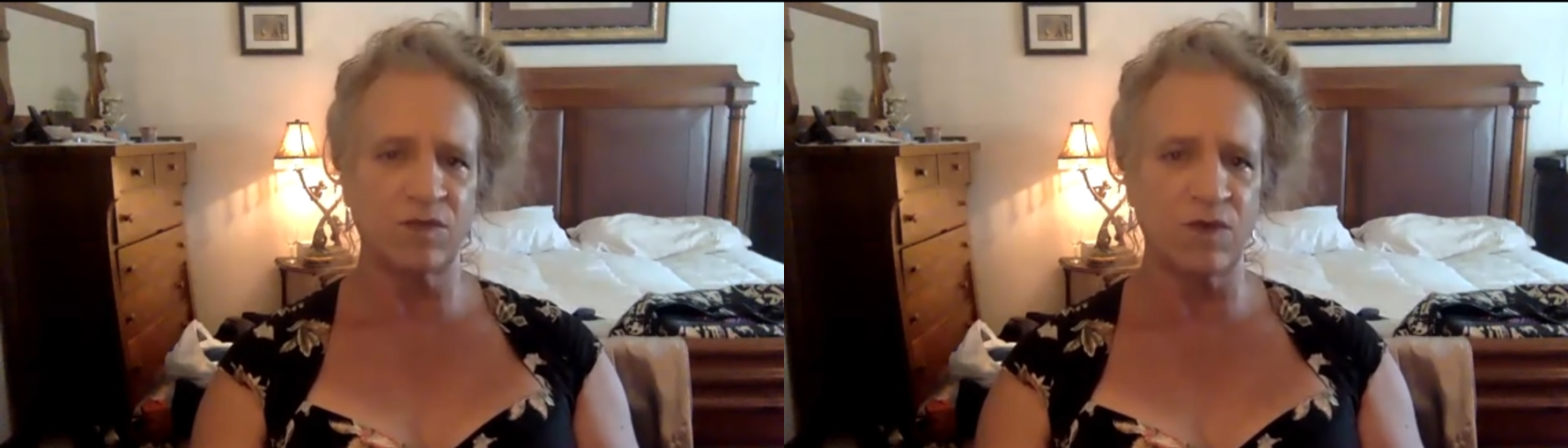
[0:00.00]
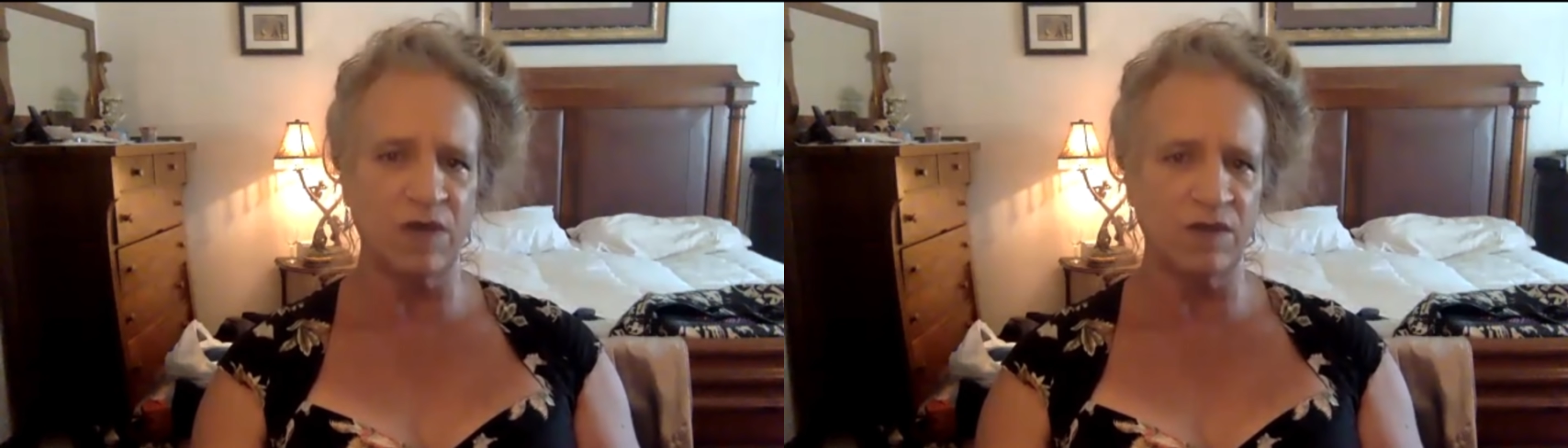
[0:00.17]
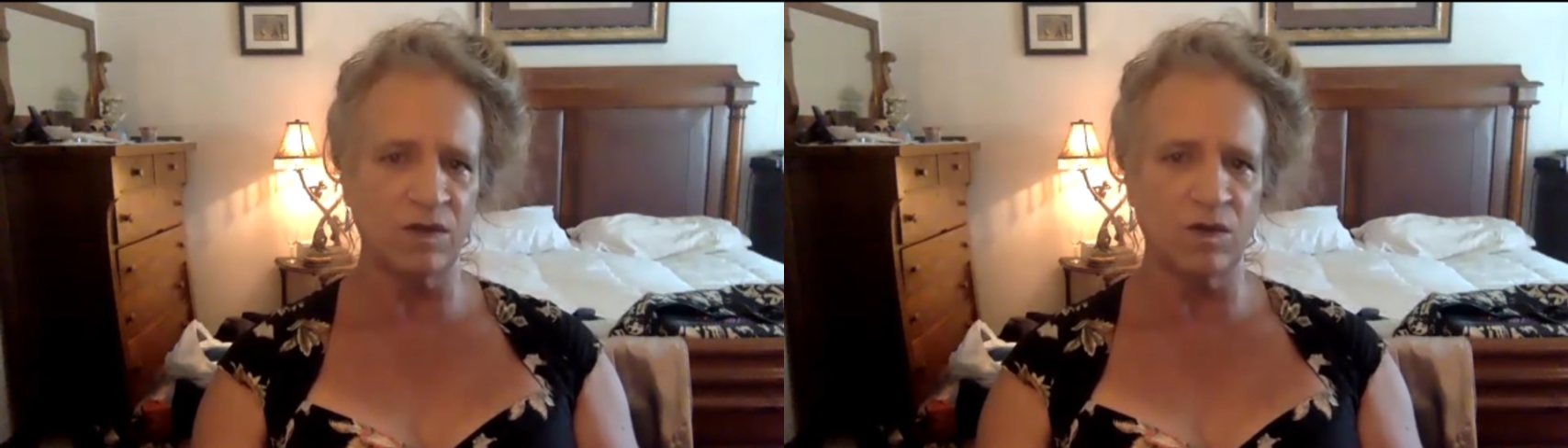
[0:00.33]

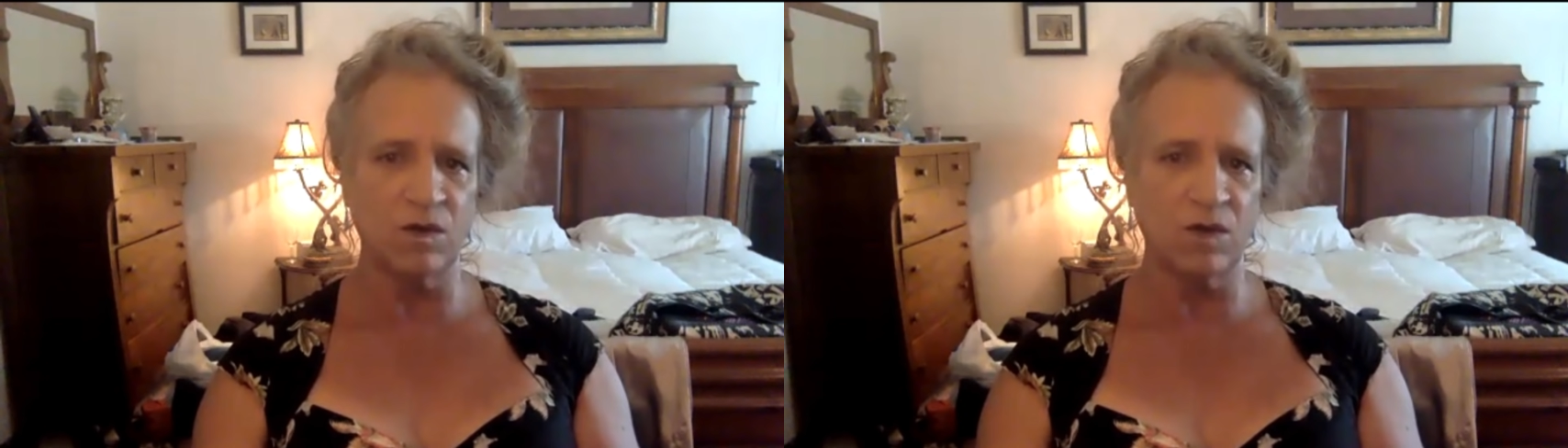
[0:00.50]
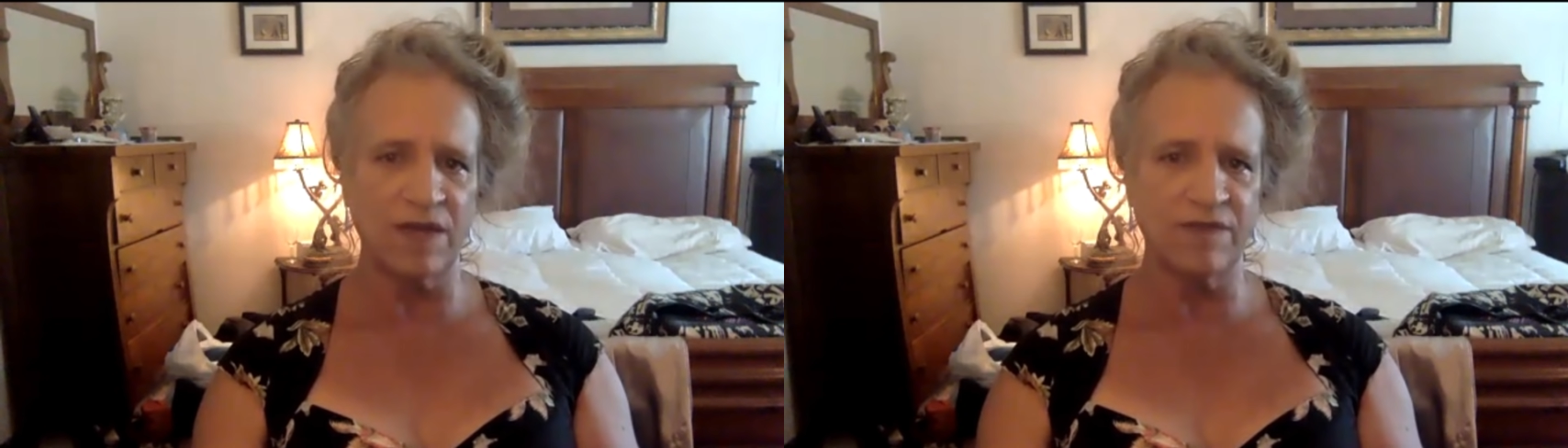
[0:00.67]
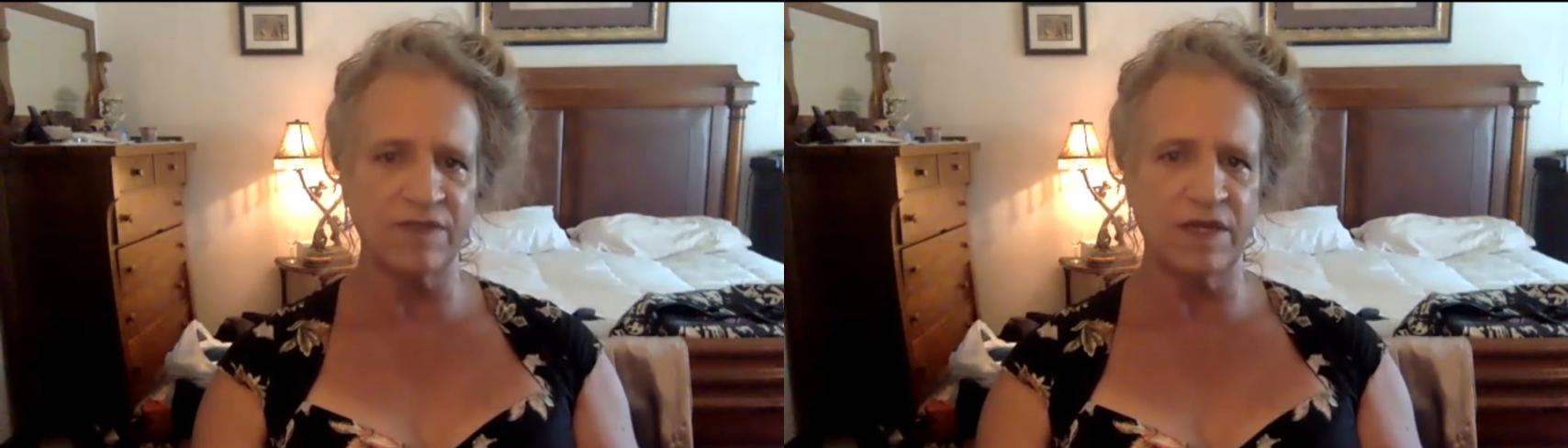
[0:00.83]
throughout the whole
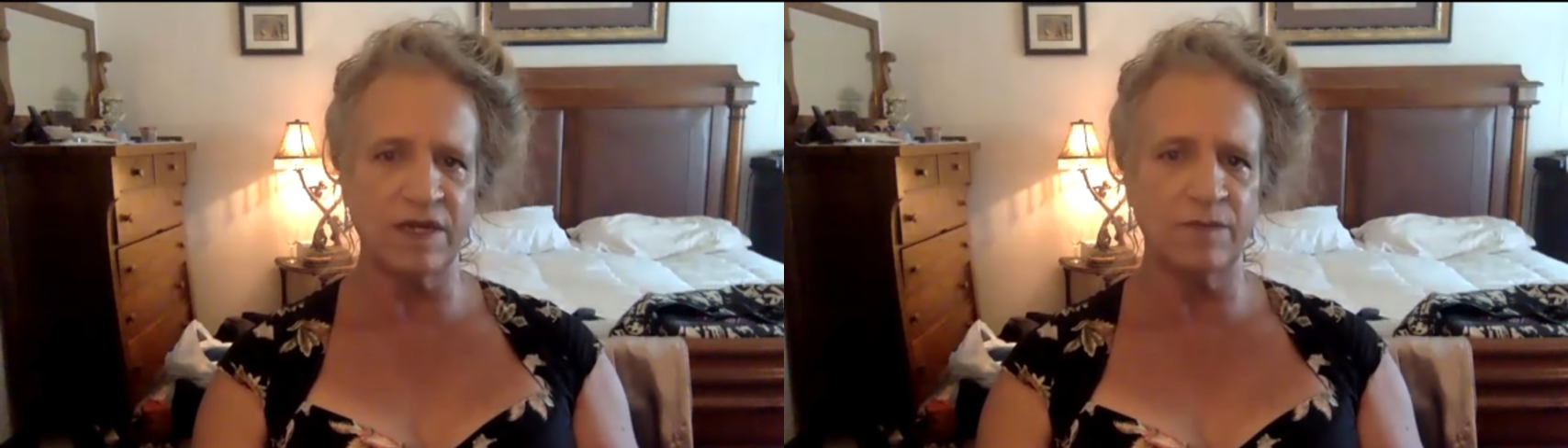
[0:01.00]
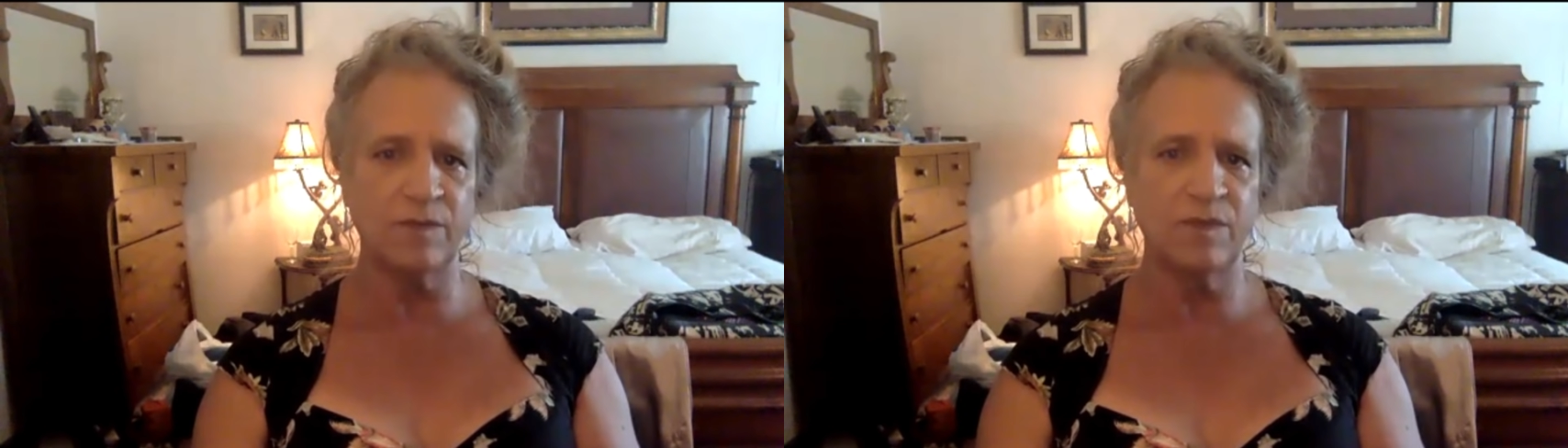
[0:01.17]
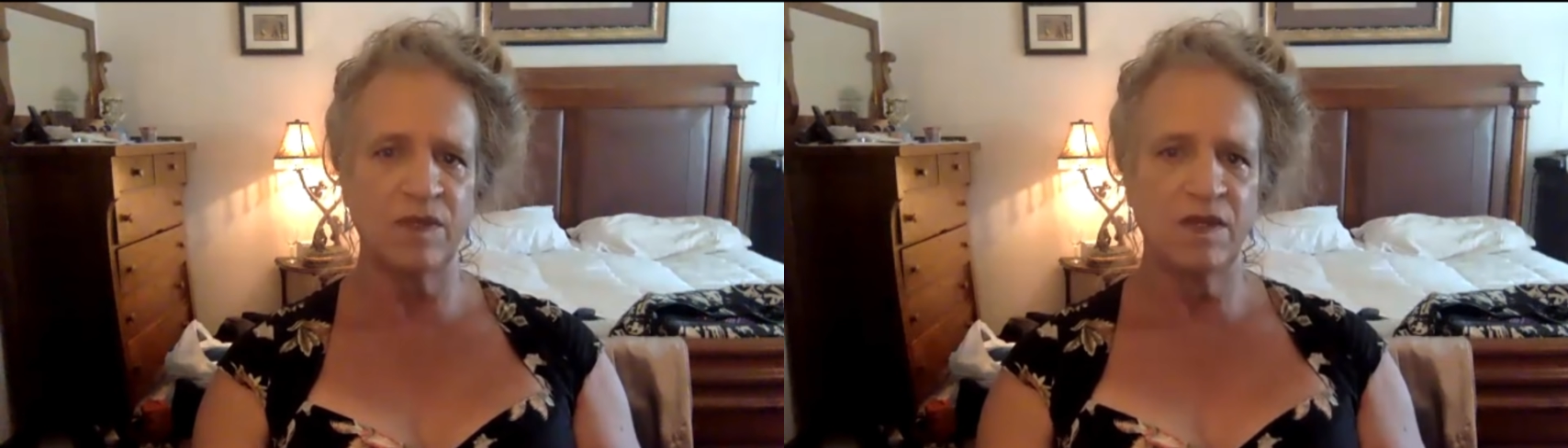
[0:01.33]

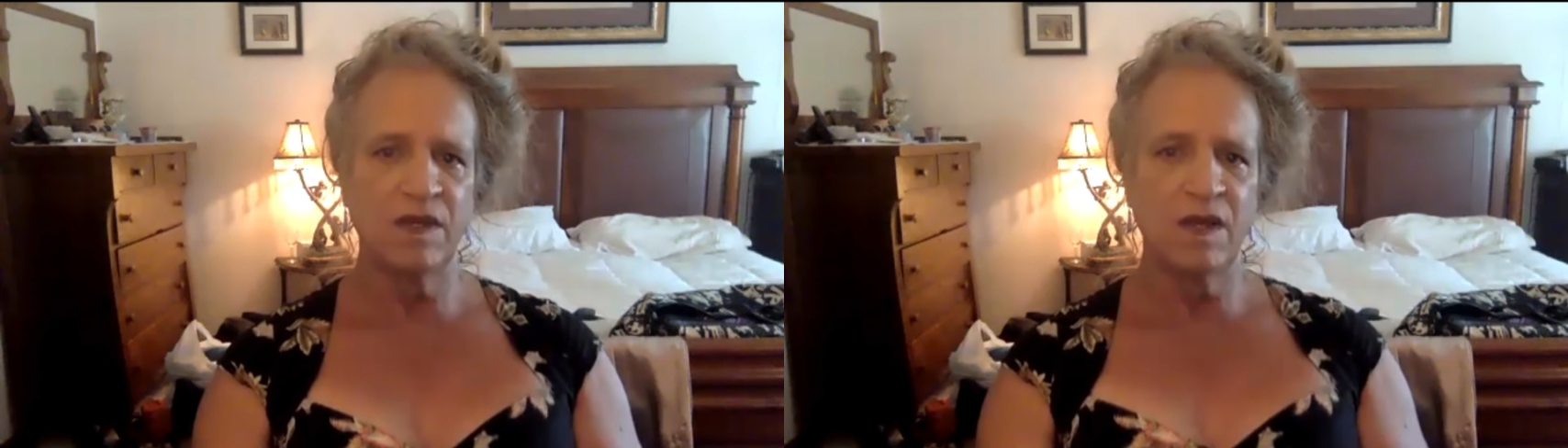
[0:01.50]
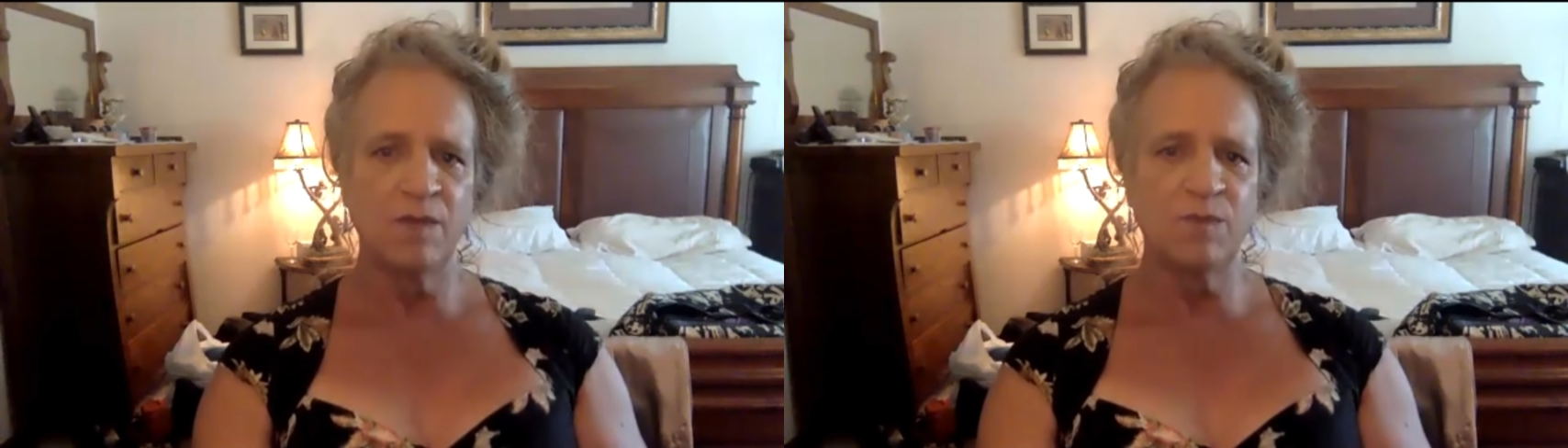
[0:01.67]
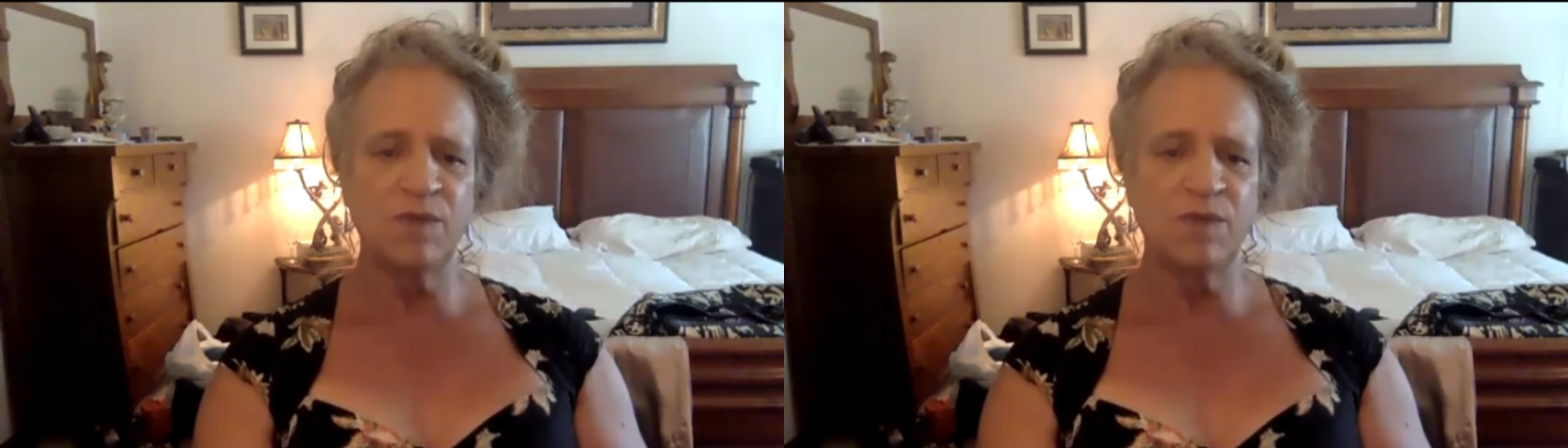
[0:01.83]
lifetime.